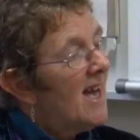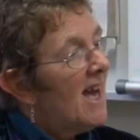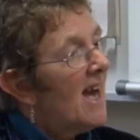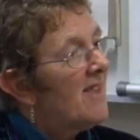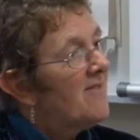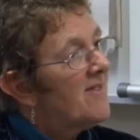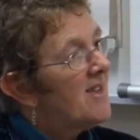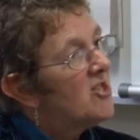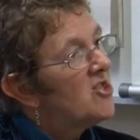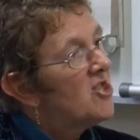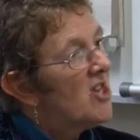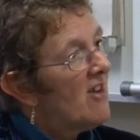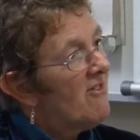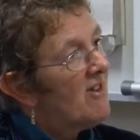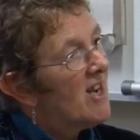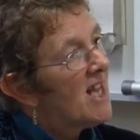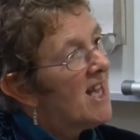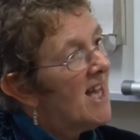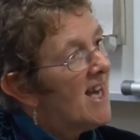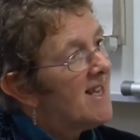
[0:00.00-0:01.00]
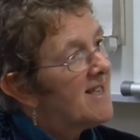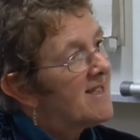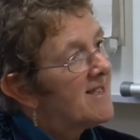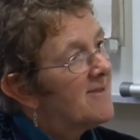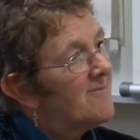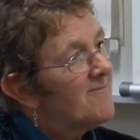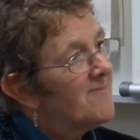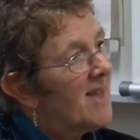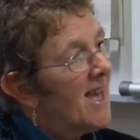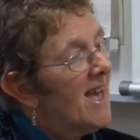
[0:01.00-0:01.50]
and they share a class.
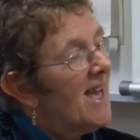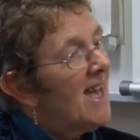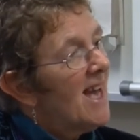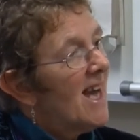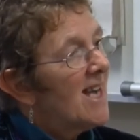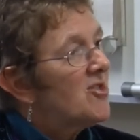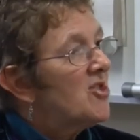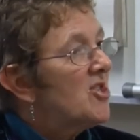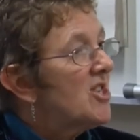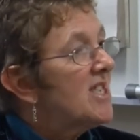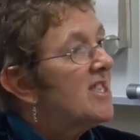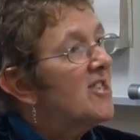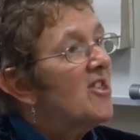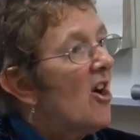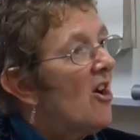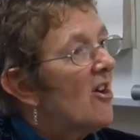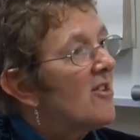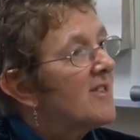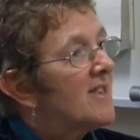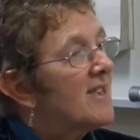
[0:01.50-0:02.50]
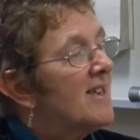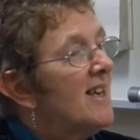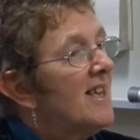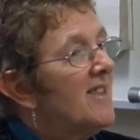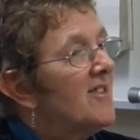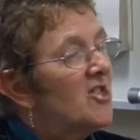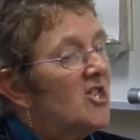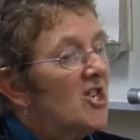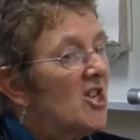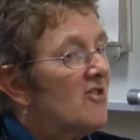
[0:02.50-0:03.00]
And she's not,
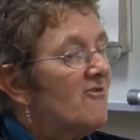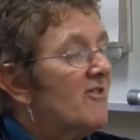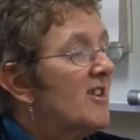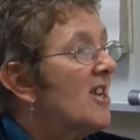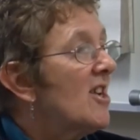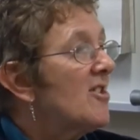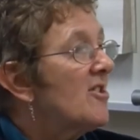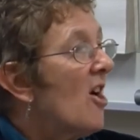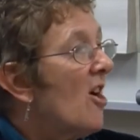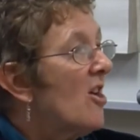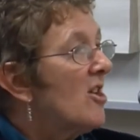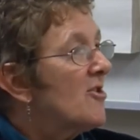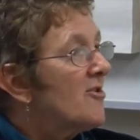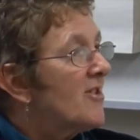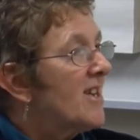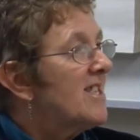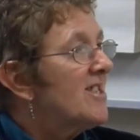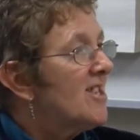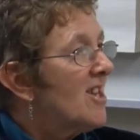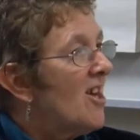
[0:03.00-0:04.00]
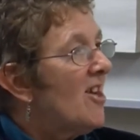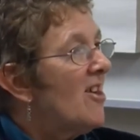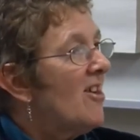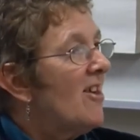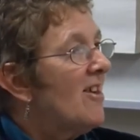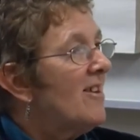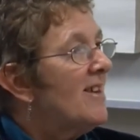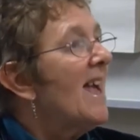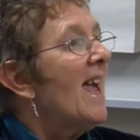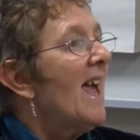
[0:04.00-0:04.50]
the children are not looking to
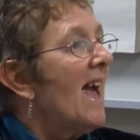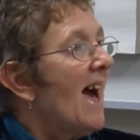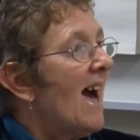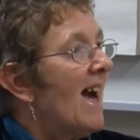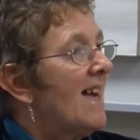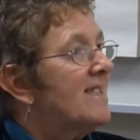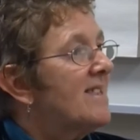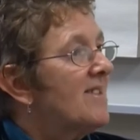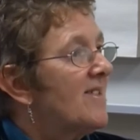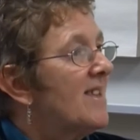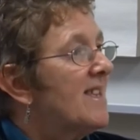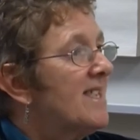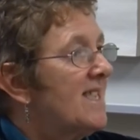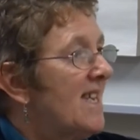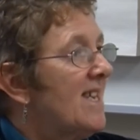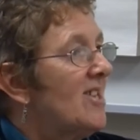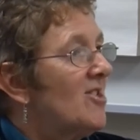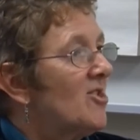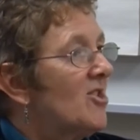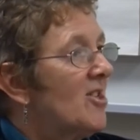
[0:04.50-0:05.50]
her as the teacher.